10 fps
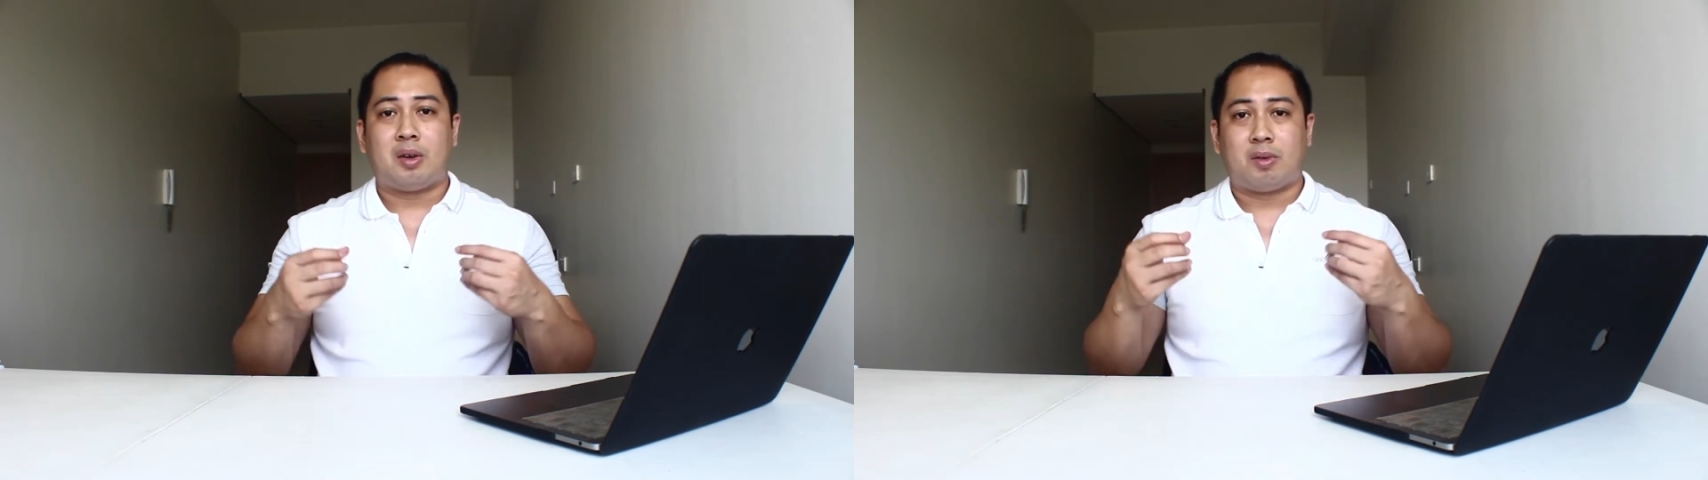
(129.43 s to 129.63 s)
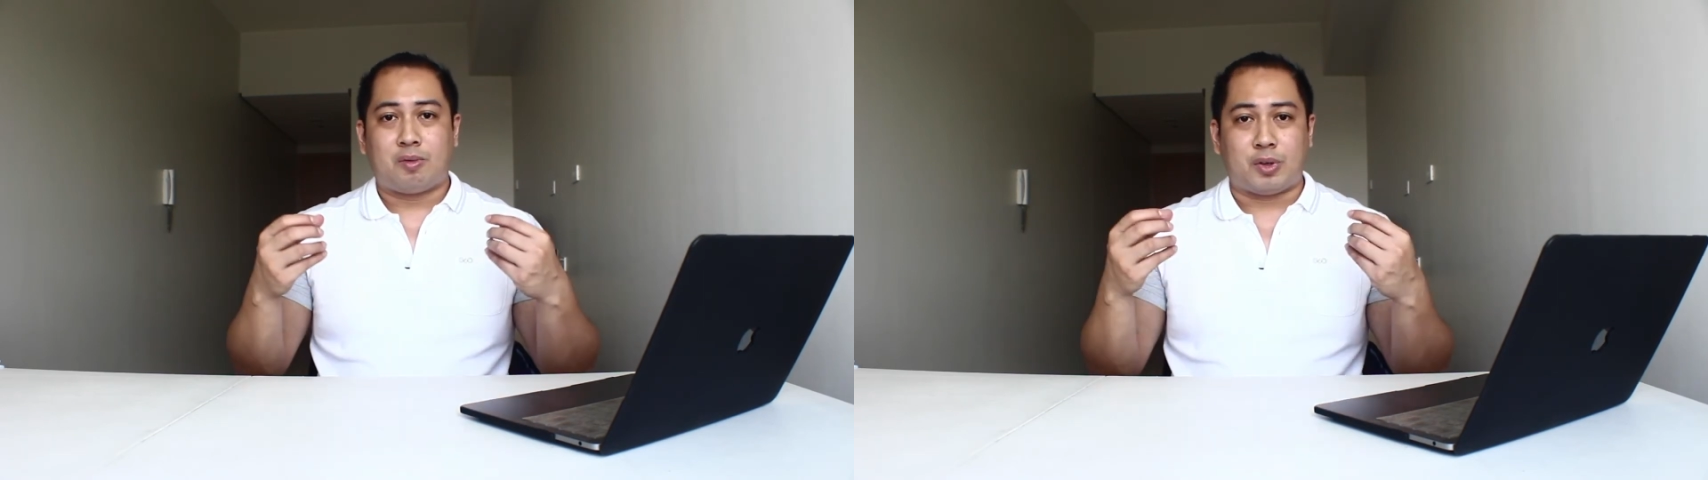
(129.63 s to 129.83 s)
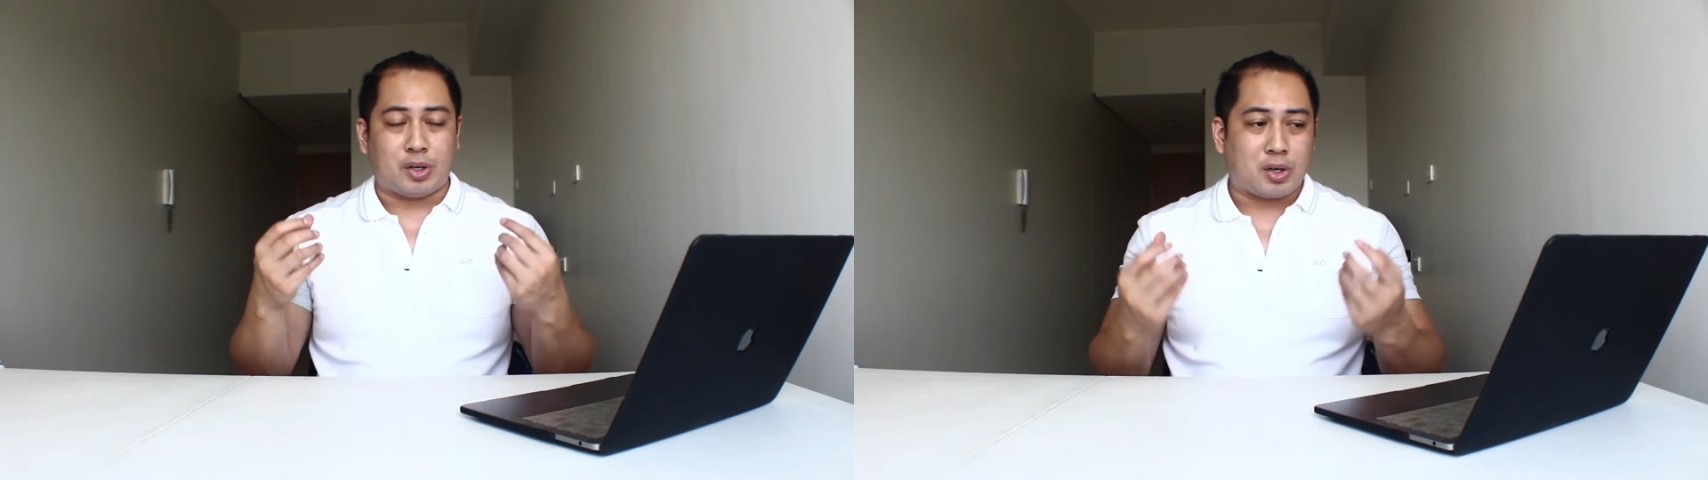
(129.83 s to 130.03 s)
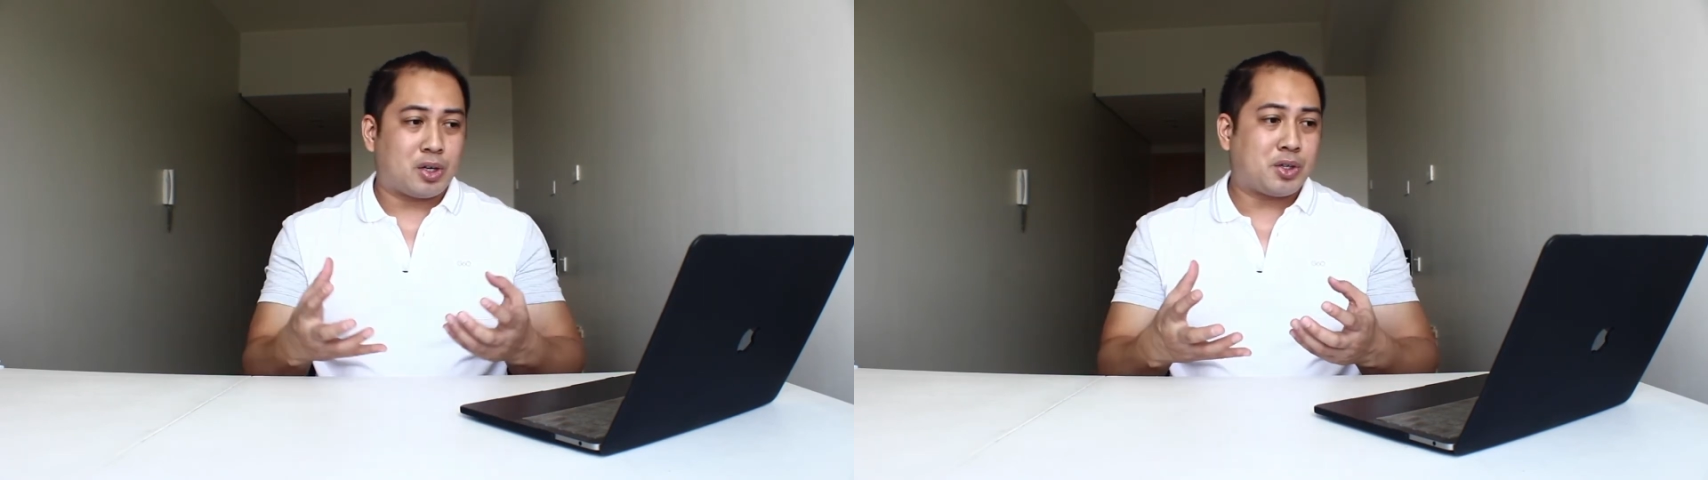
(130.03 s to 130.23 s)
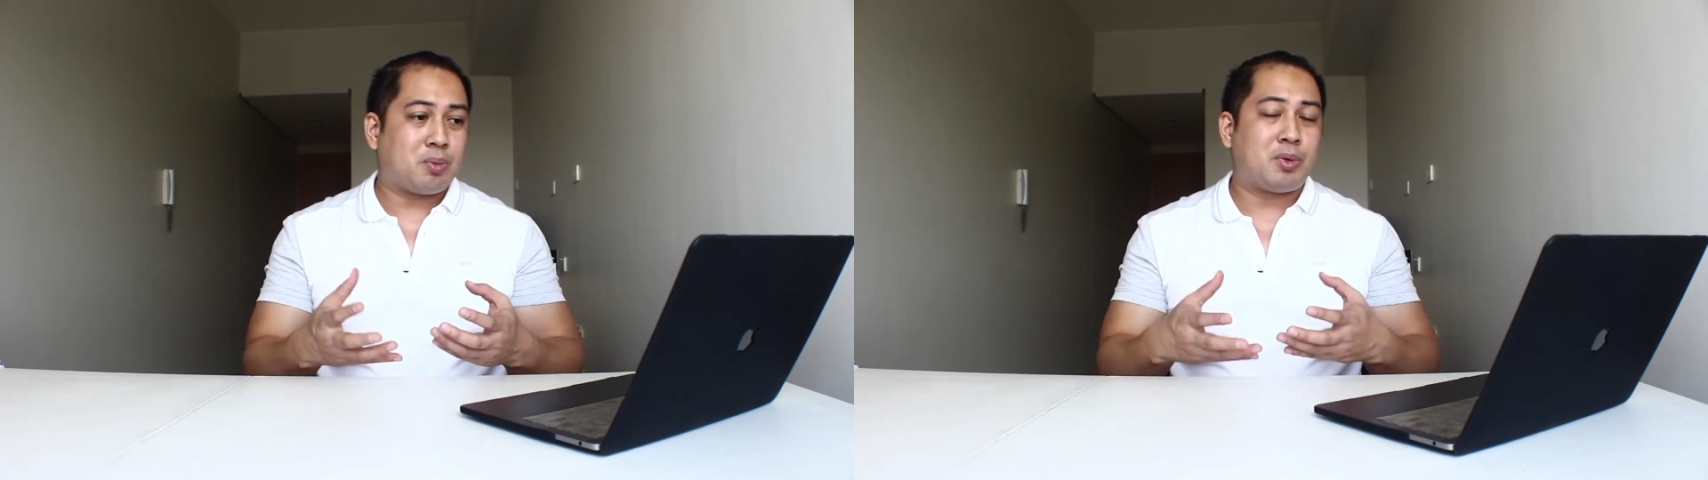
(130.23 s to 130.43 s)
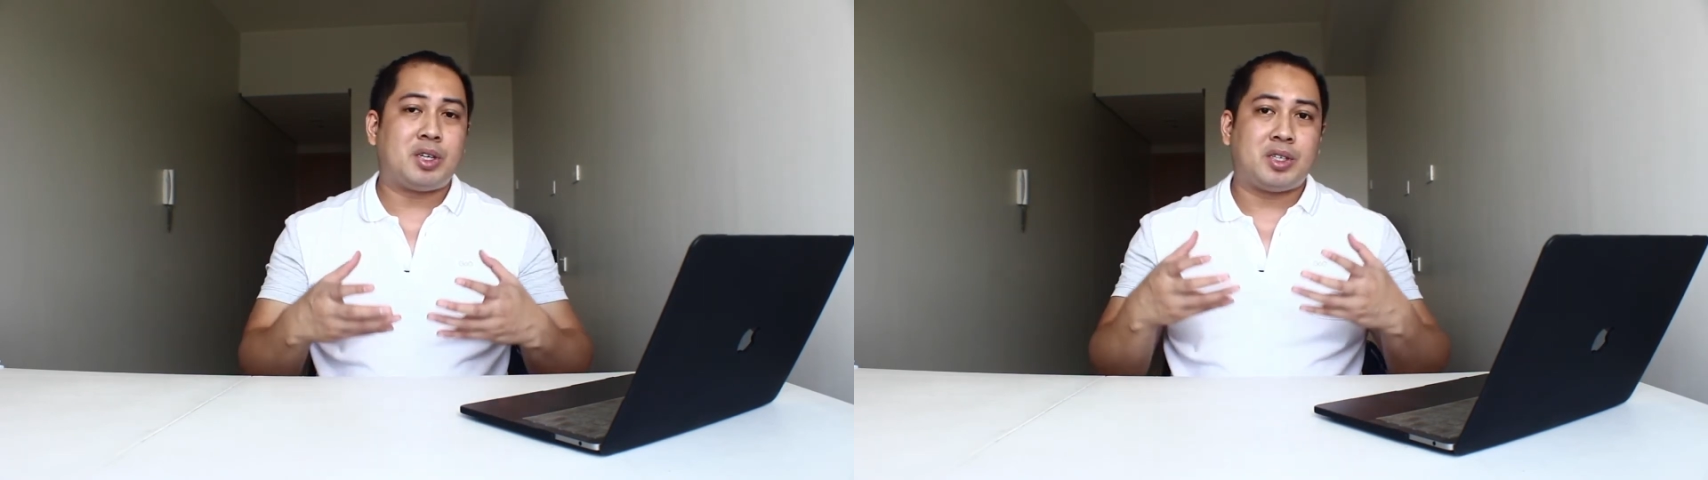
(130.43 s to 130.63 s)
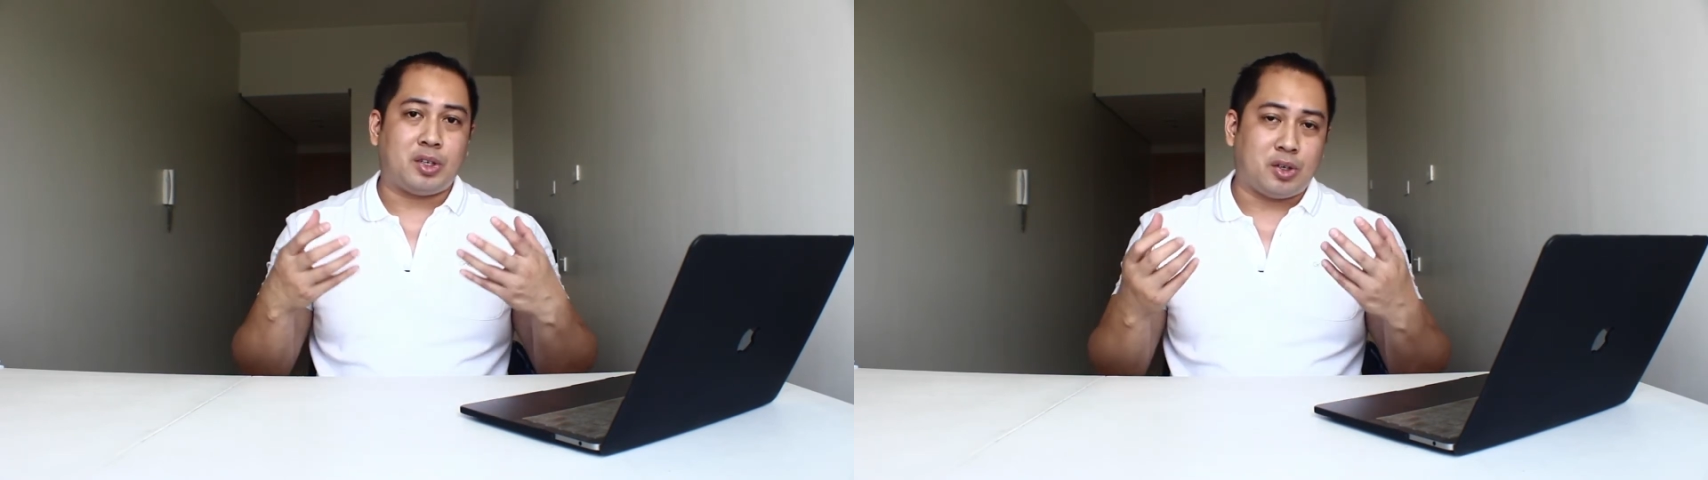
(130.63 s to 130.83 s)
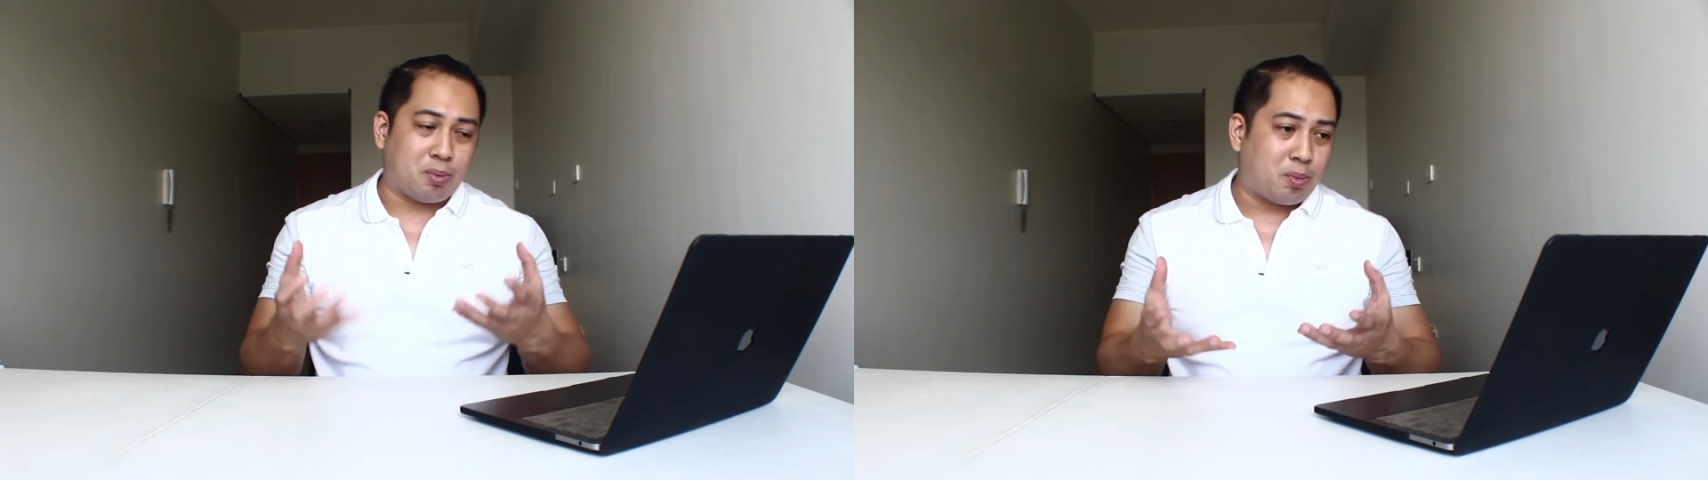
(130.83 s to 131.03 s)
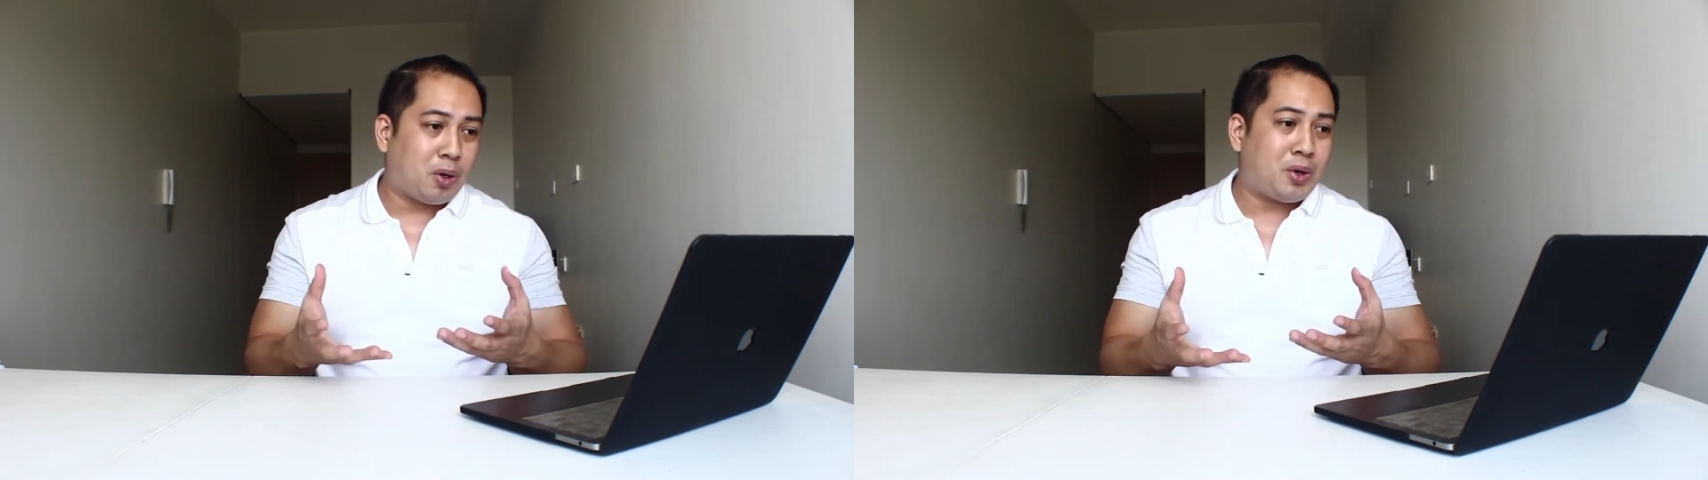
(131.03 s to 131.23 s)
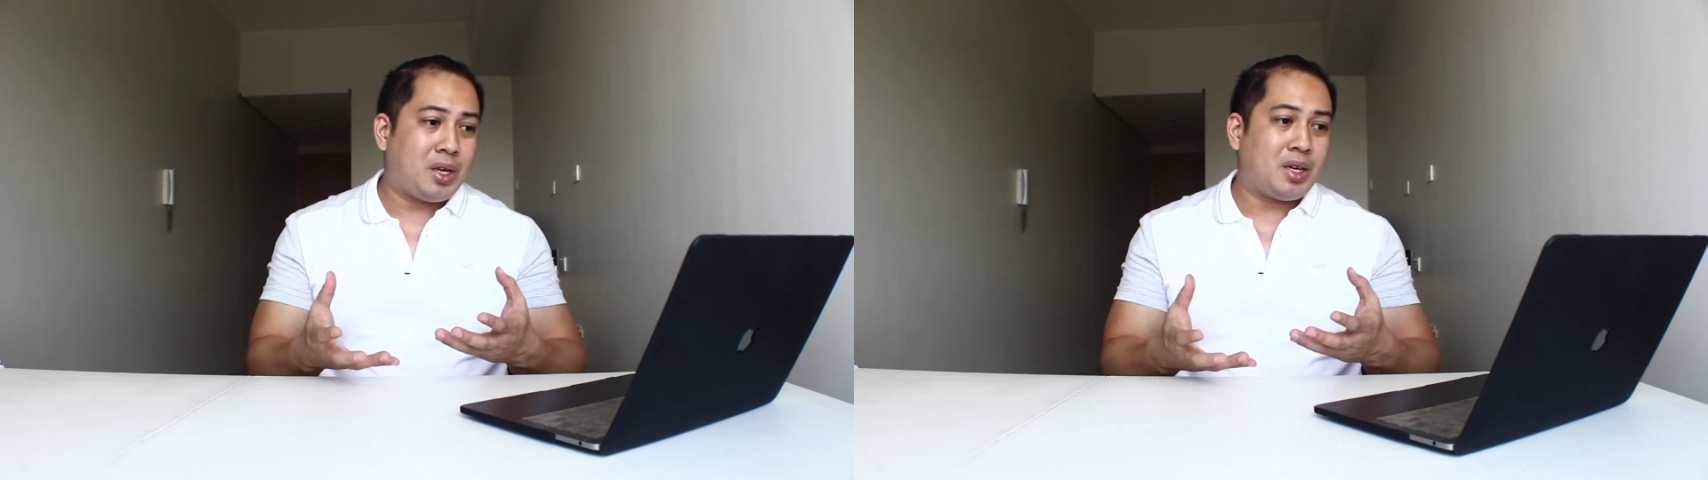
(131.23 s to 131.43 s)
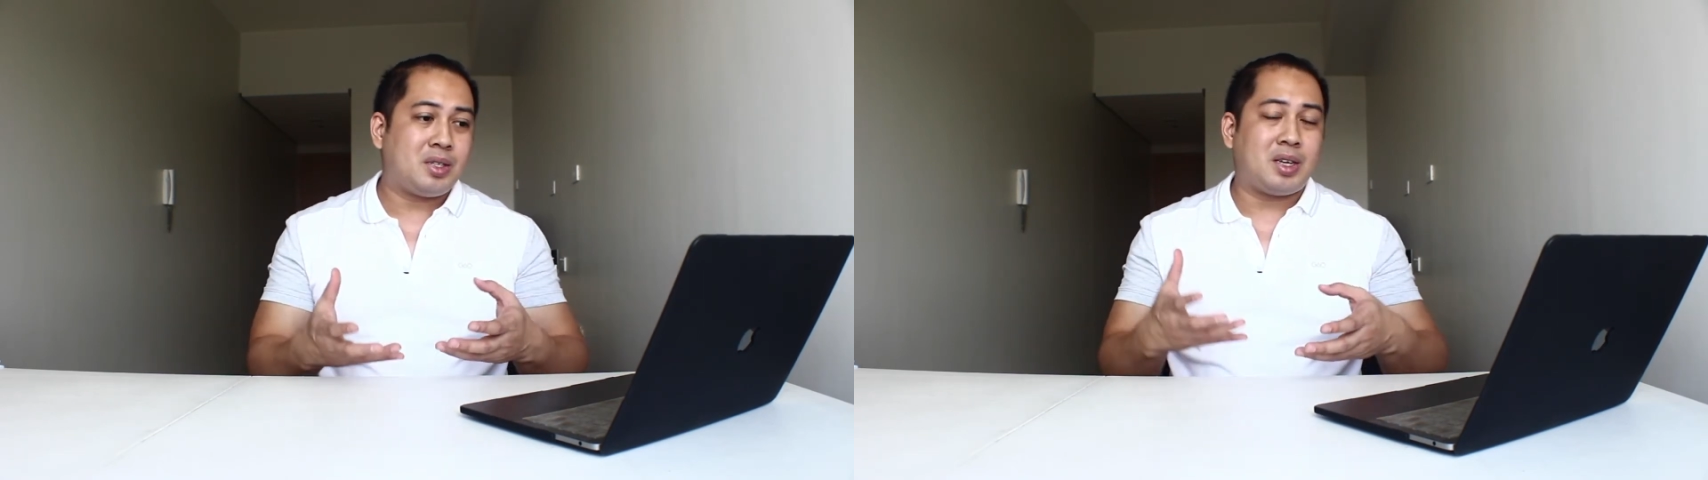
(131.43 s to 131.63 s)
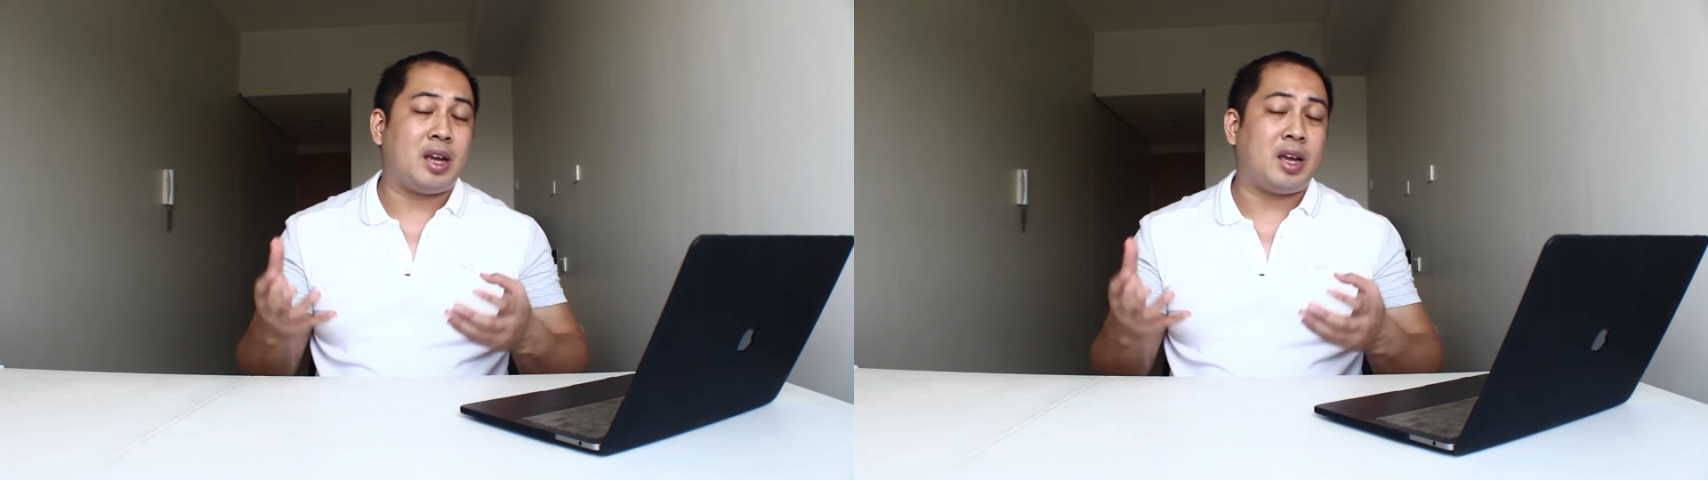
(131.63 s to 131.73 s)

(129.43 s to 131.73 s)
for your customers and your employees.